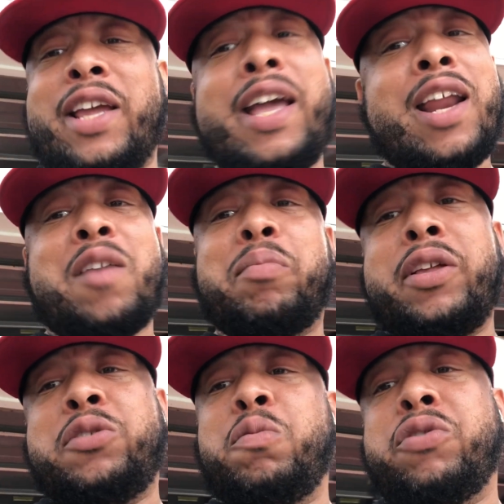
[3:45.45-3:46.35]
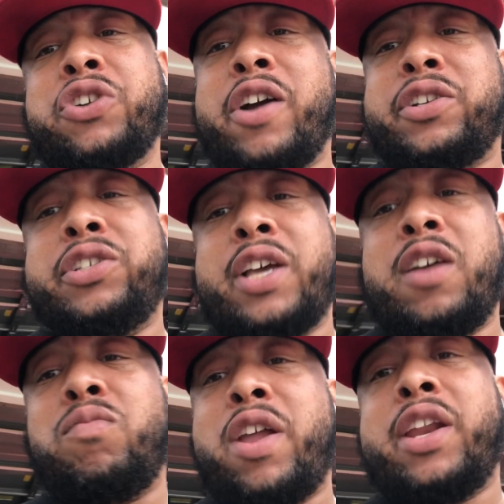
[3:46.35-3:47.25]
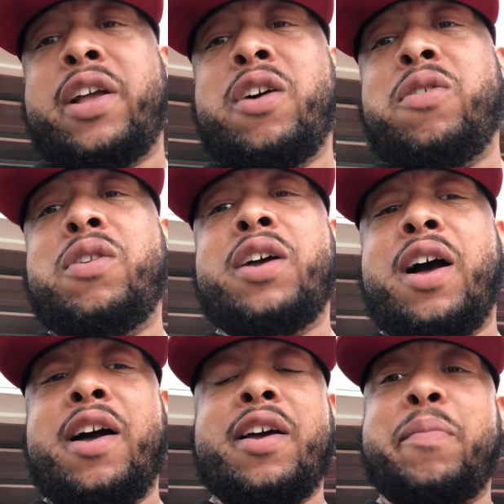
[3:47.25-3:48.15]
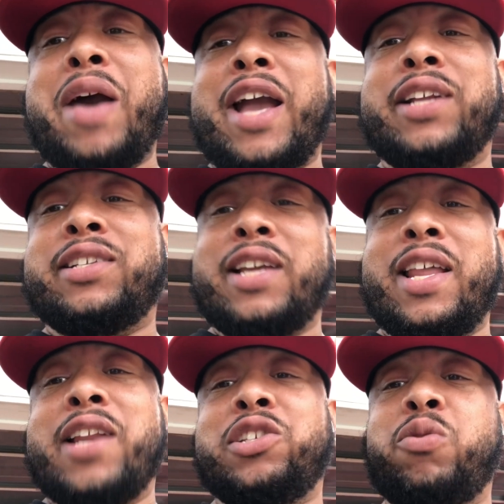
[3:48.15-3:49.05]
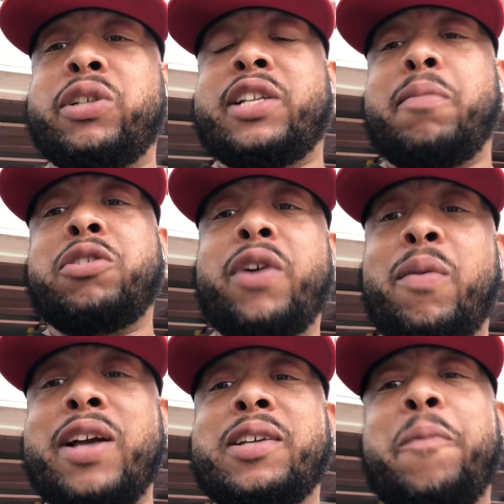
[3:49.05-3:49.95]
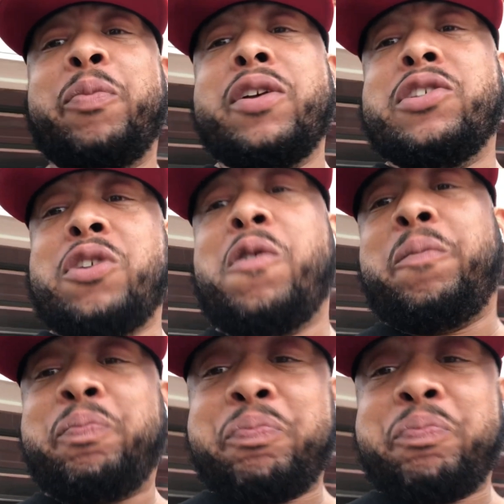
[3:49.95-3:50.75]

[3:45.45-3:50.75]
He got a complete supercharger set up, ready to go, packaged and at his doorstep. So anyways, so